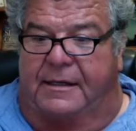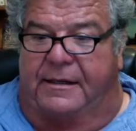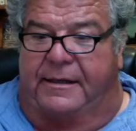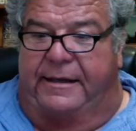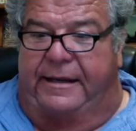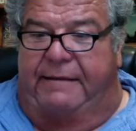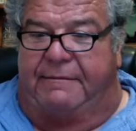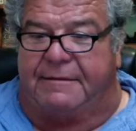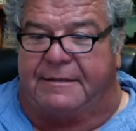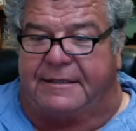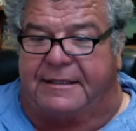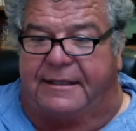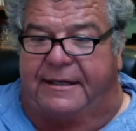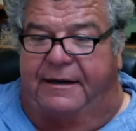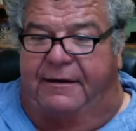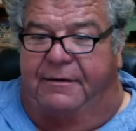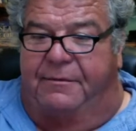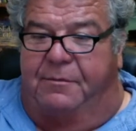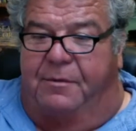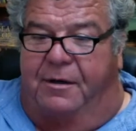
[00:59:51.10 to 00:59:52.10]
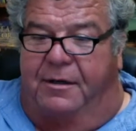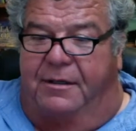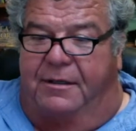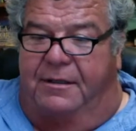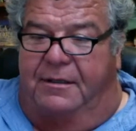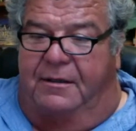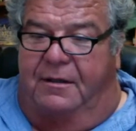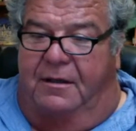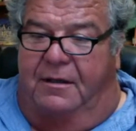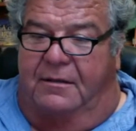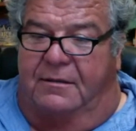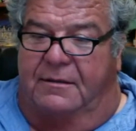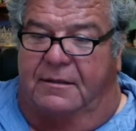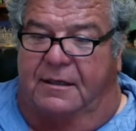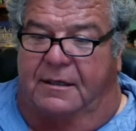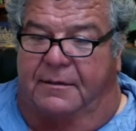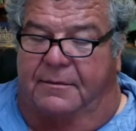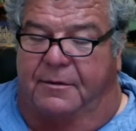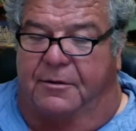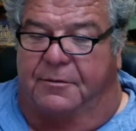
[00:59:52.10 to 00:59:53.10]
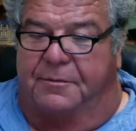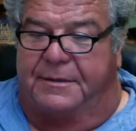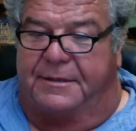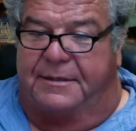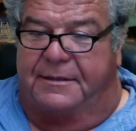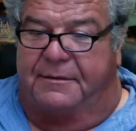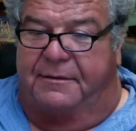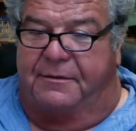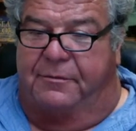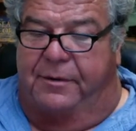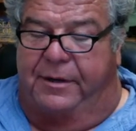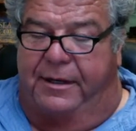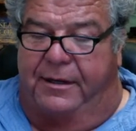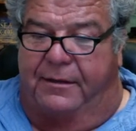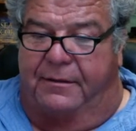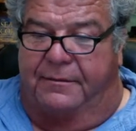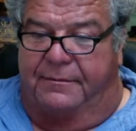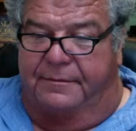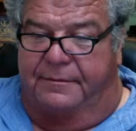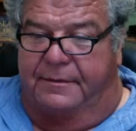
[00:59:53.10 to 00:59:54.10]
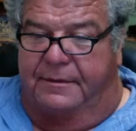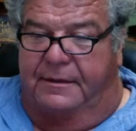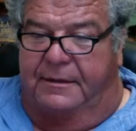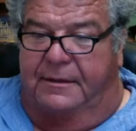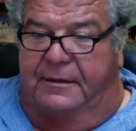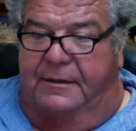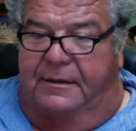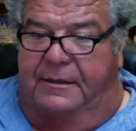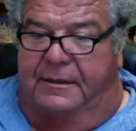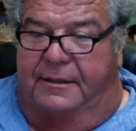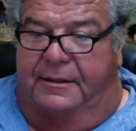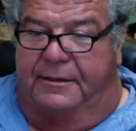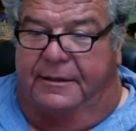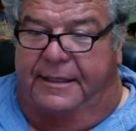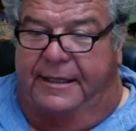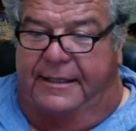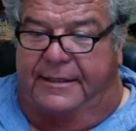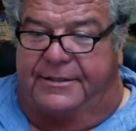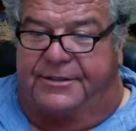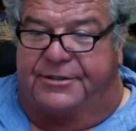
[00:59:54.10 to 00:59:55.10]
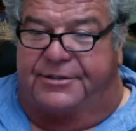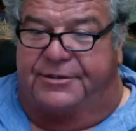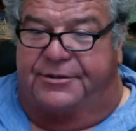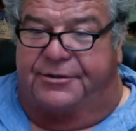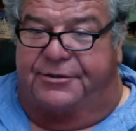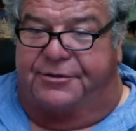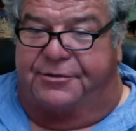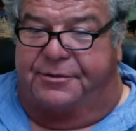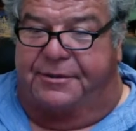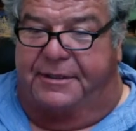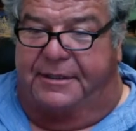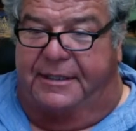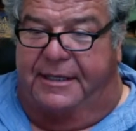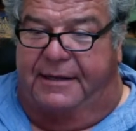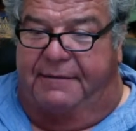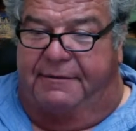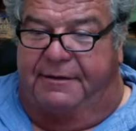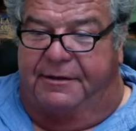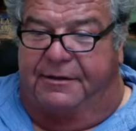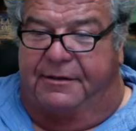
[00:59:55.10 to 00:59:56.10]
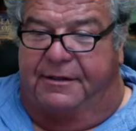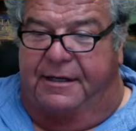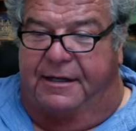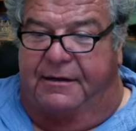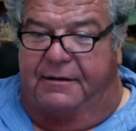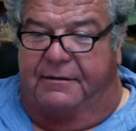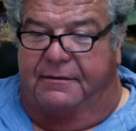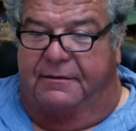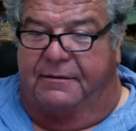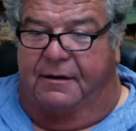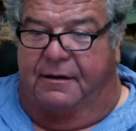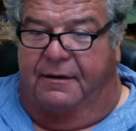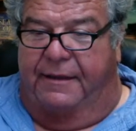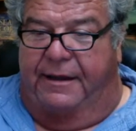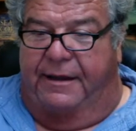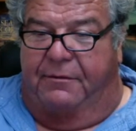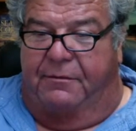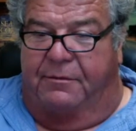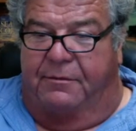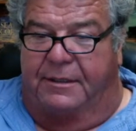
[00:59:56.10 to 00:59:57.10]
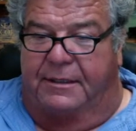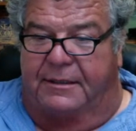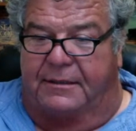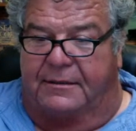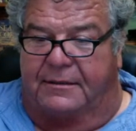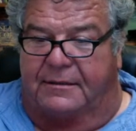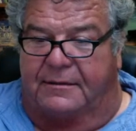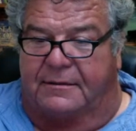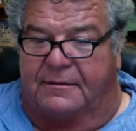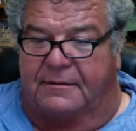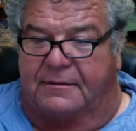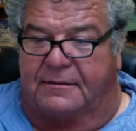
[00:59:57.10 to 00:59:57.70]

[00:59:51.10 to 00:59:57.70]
I haven't seen Aaron Martin in a long time. I hope he's doing well. No, he had surgery. I haven't heard how all that went.